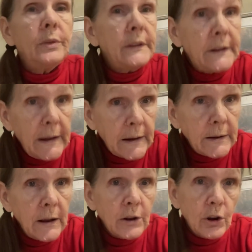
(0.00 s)
the
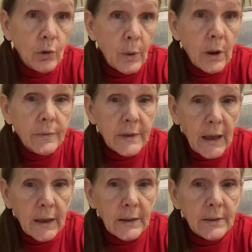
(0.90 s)
10 to 12
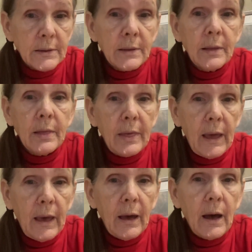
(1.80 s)
second
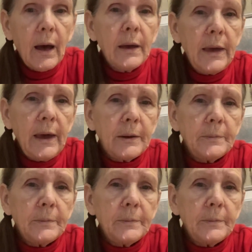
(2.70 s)
thing again.